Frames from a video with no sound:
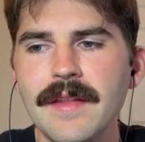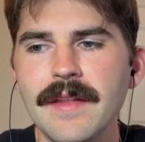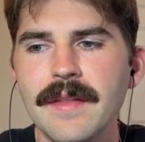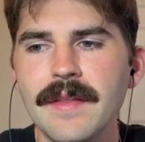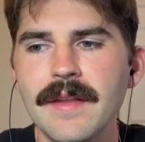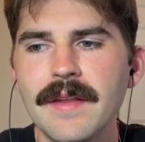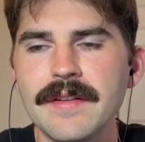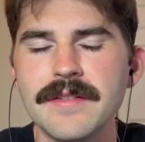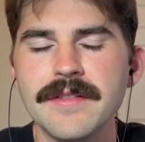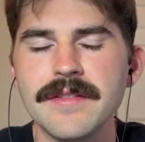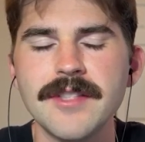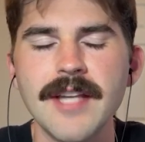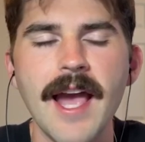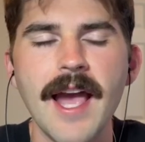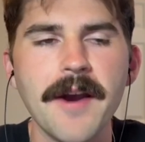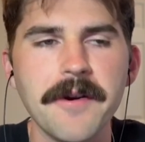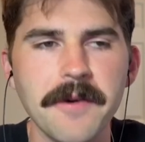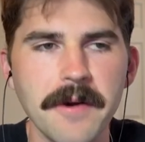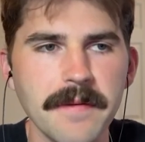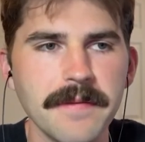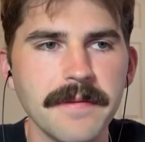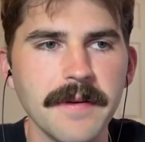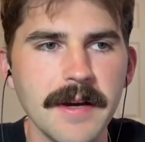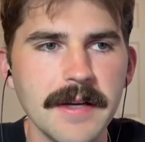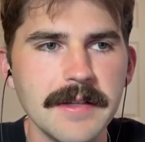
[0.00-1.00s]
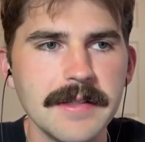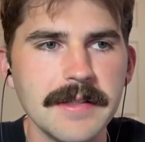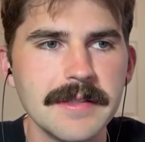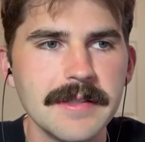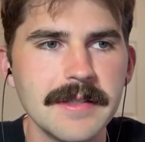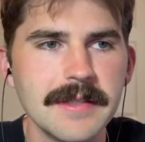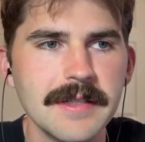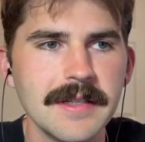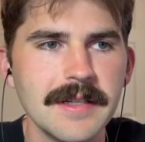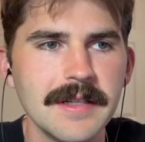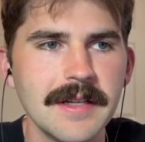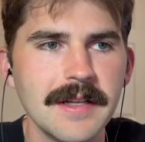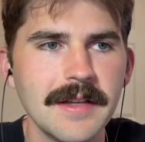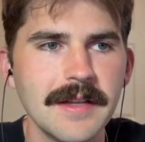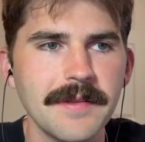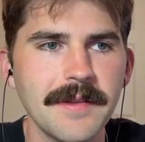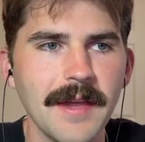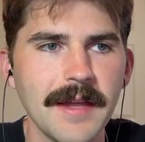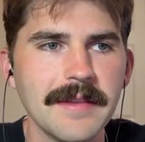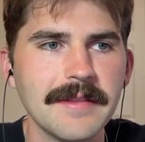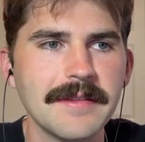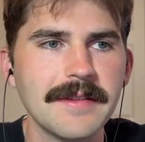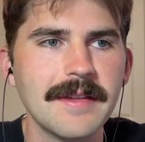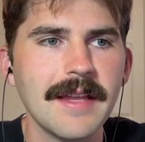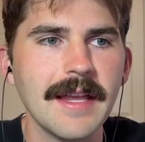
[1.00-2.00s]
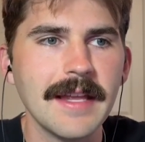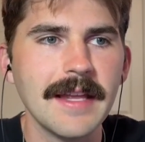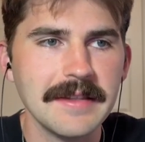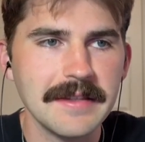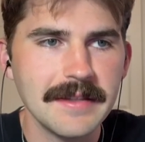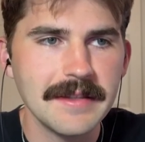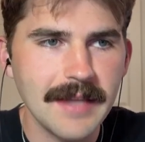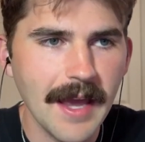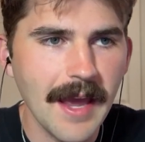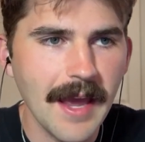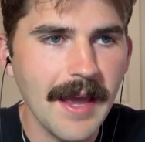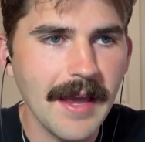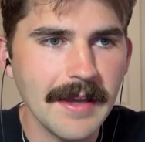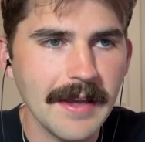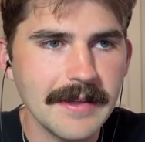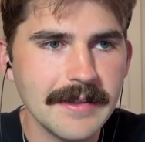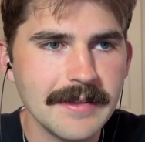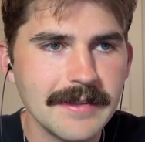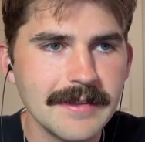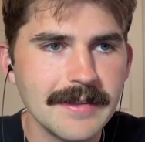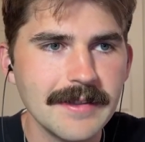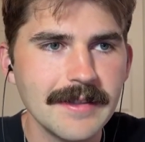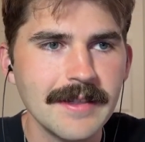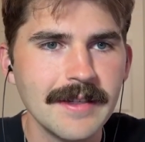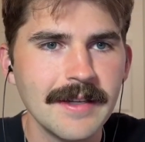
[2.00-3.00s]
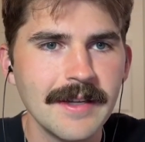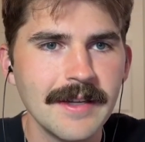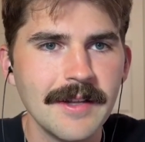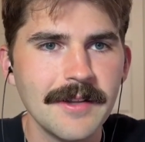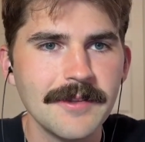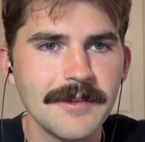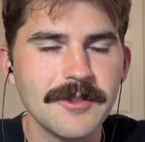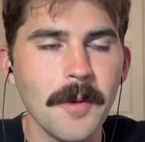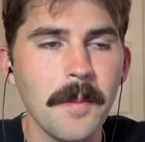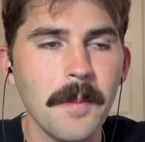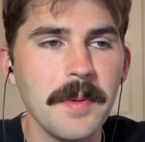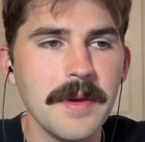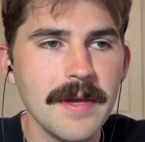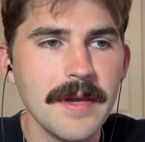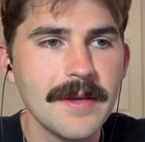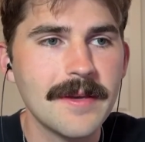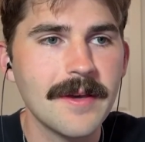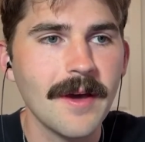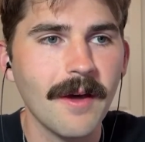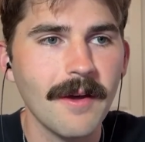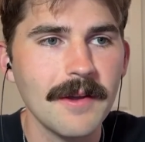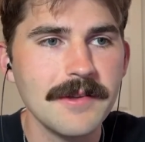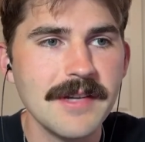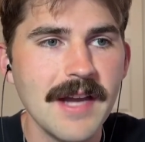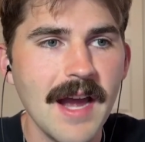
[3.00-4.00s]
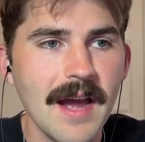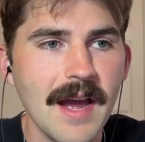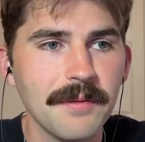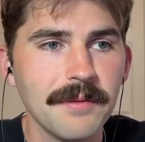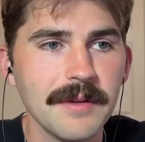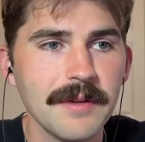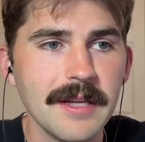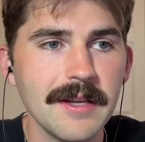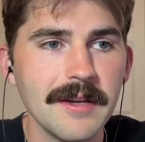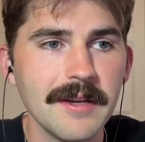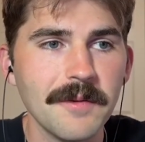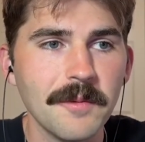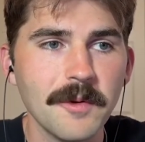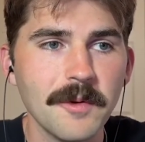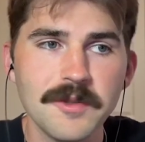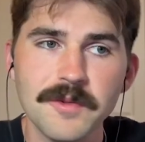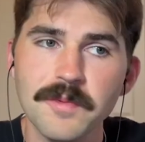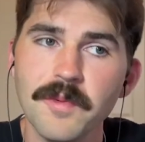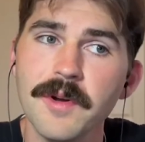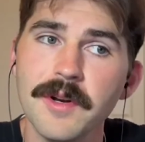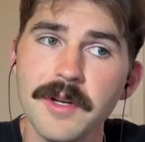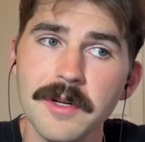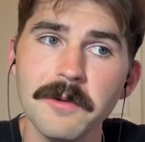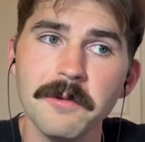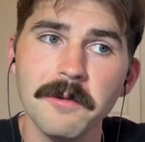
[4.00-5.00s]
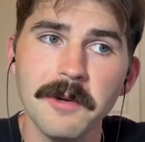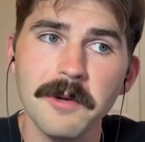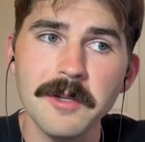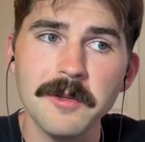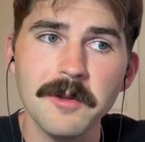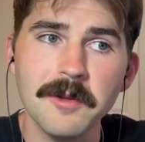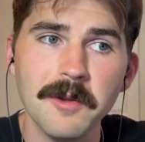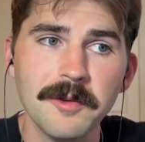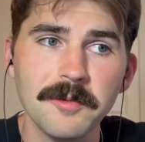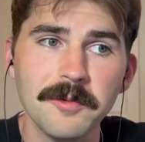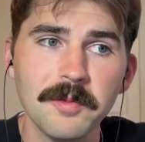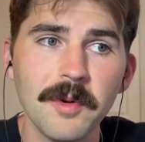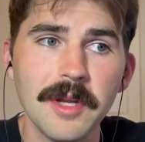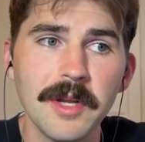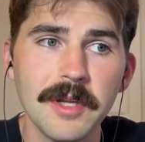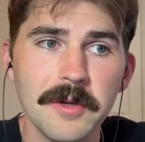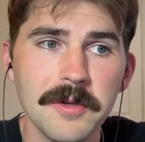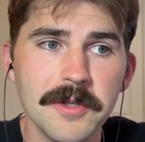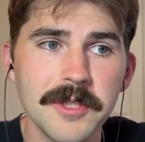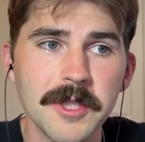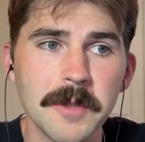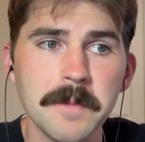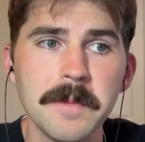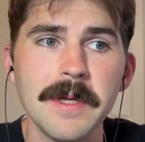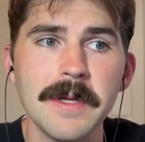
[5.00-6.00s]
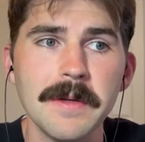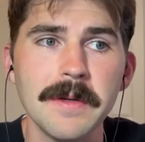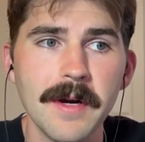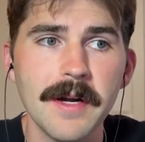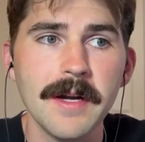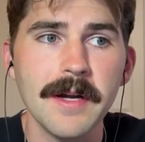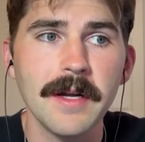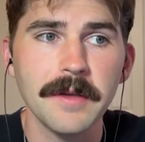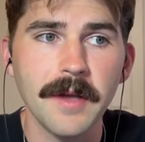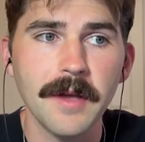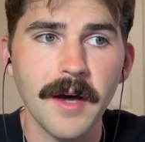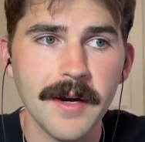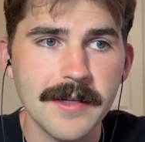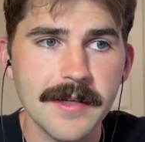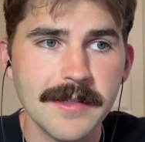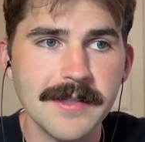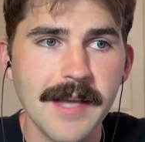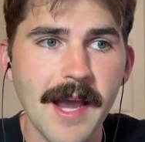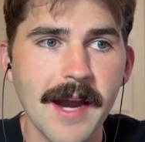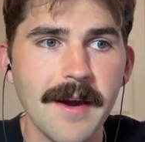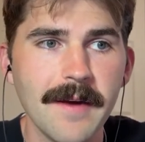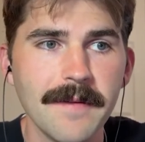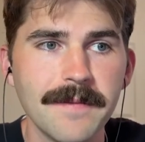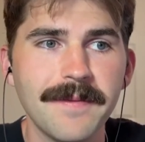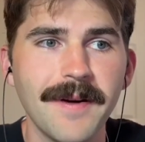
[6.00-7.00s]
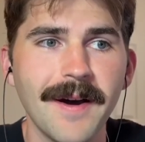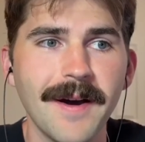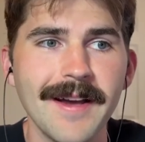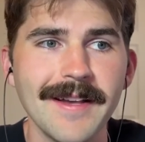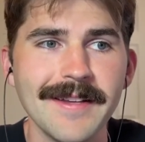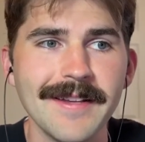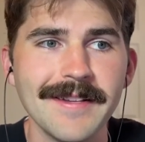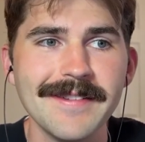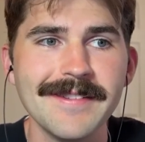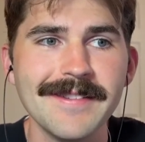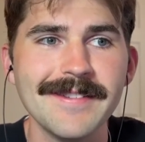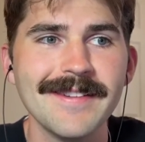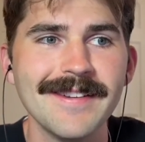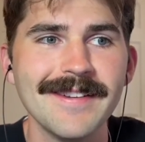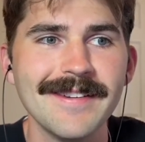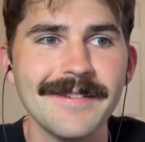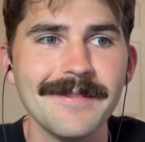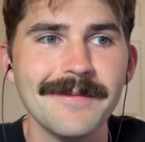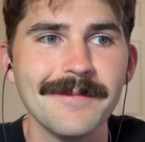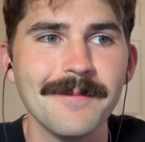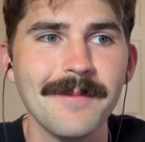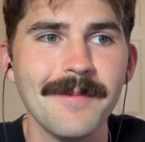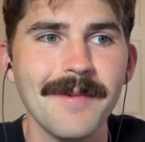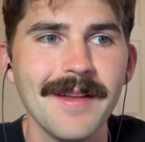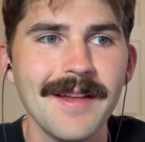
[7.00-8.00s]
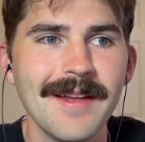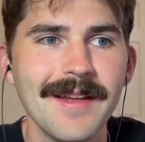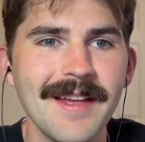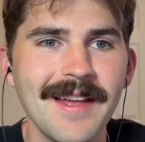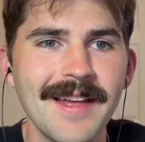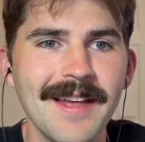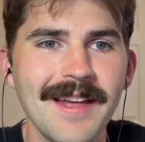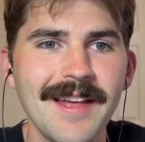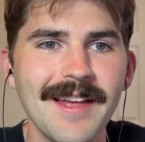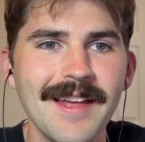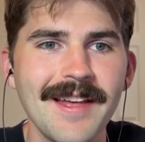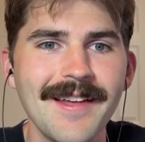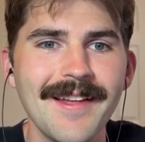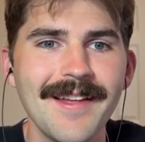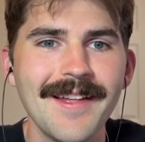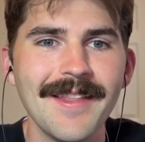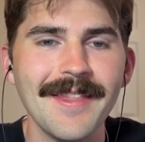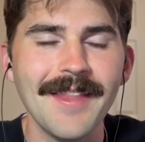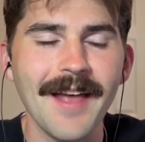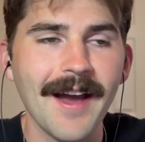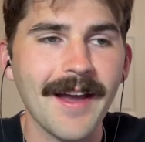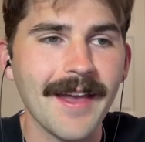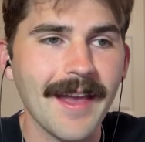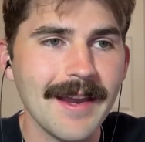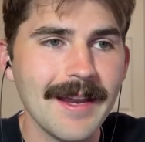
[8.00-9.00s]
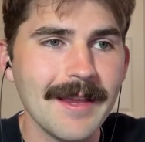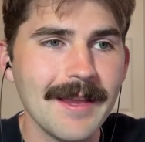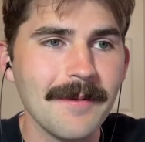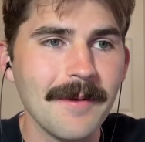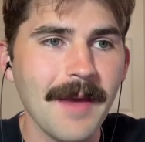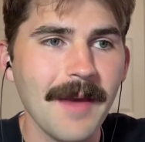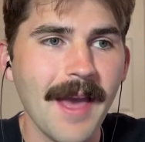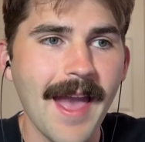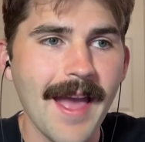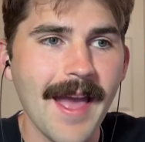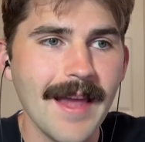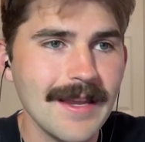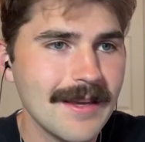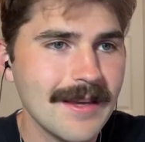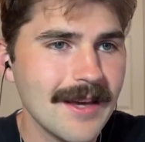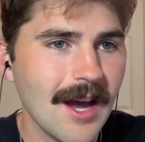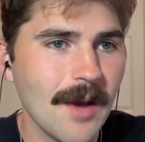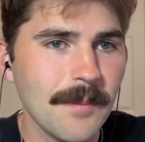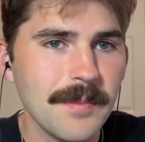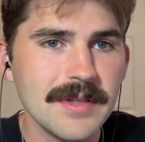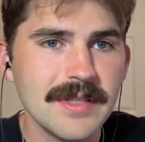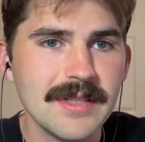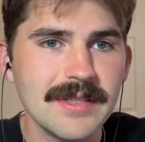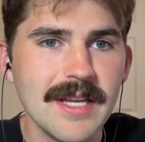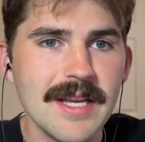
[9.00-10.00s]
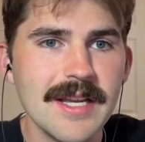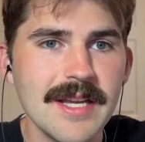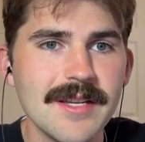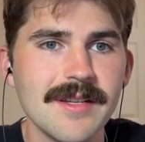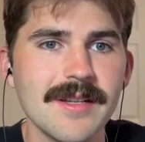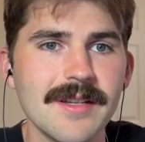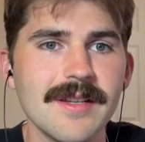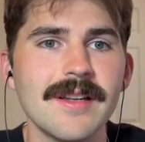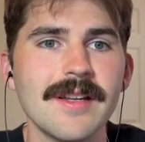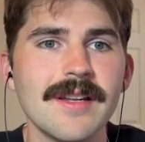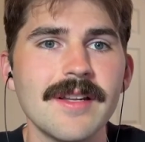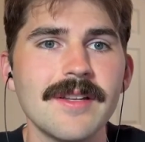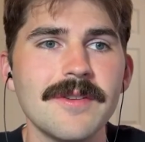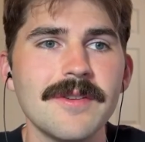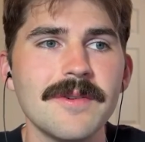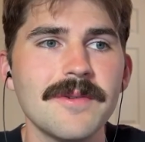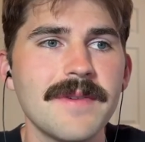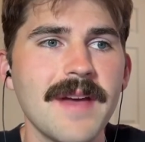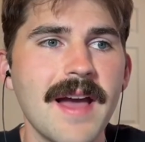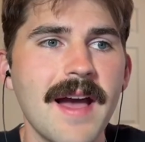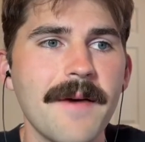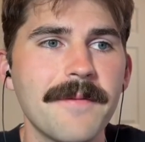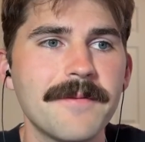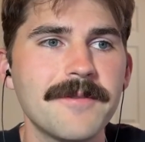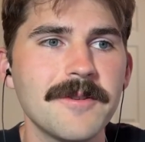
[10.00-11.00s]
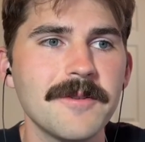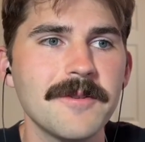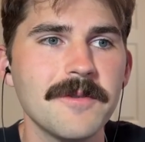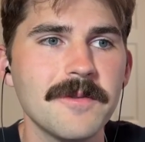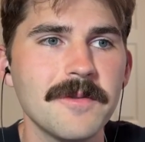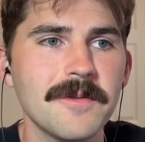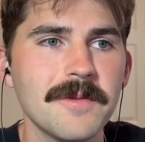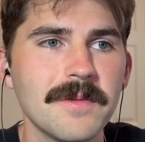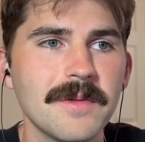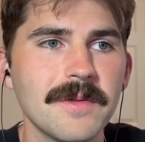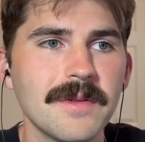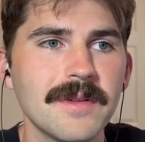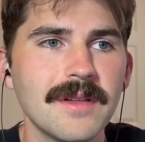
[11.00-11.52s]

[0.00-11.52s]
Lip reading: sacrifice that it takes to be a college athlete, that's what it used to mean, right? A lot of sacrifice of not getting any compensation, and you have to